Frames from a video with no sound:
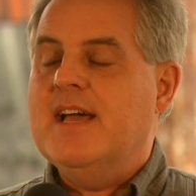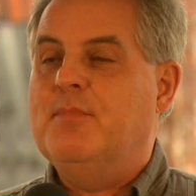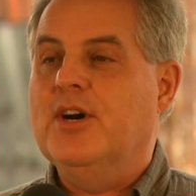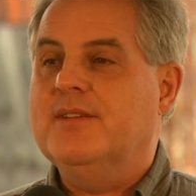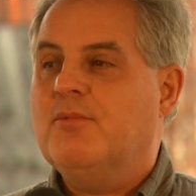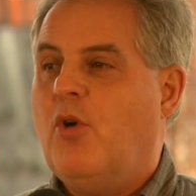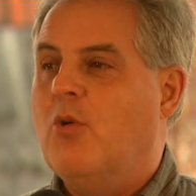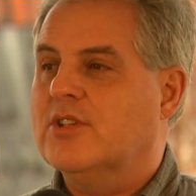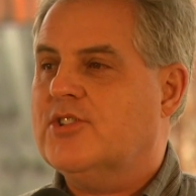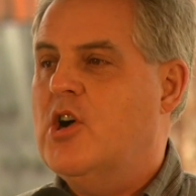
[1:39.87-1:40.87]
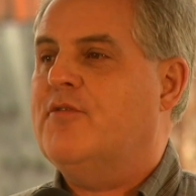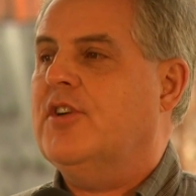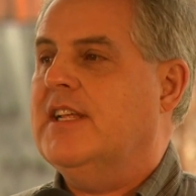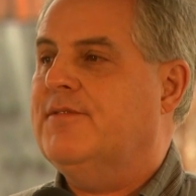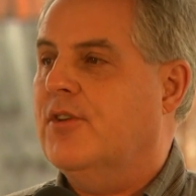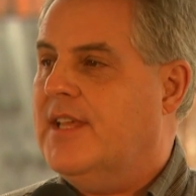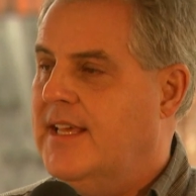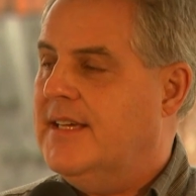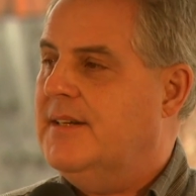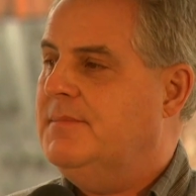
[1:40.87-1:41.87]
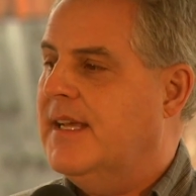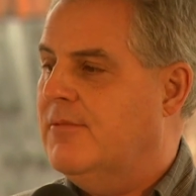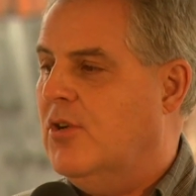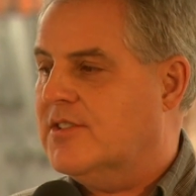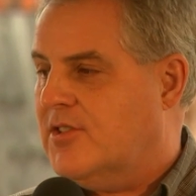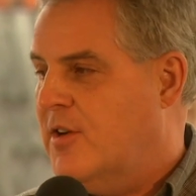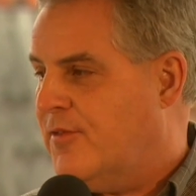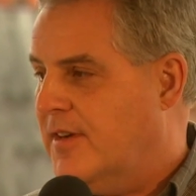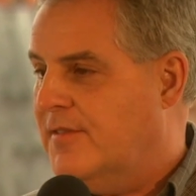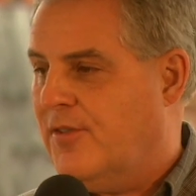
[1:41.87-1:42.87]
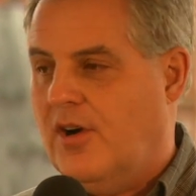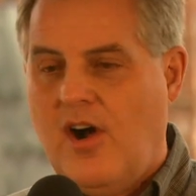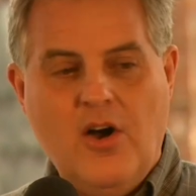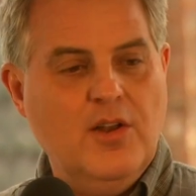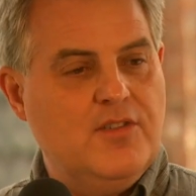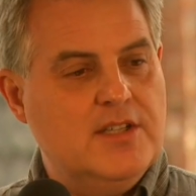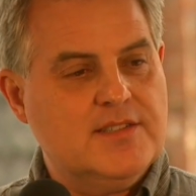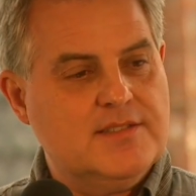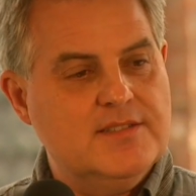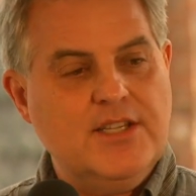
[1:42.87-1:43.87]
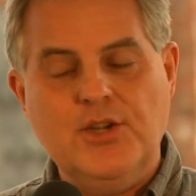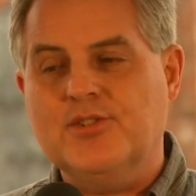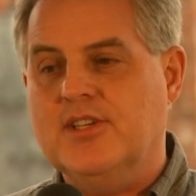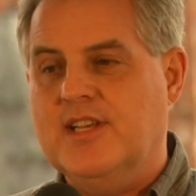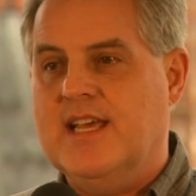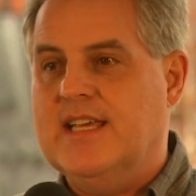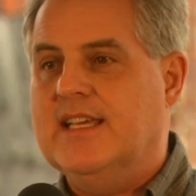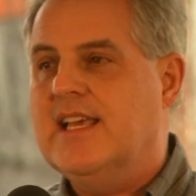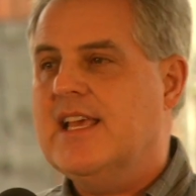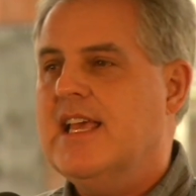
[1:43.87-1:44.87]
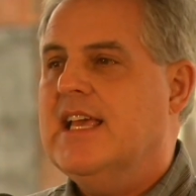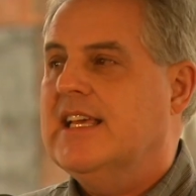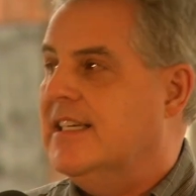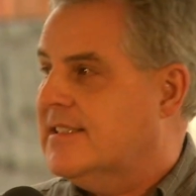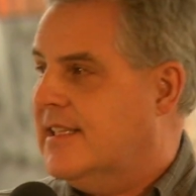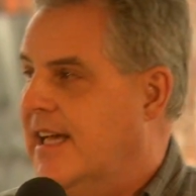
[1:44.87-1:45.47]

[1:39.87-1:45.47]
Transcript: But what was comforting for him and what's comforting for all of us here today is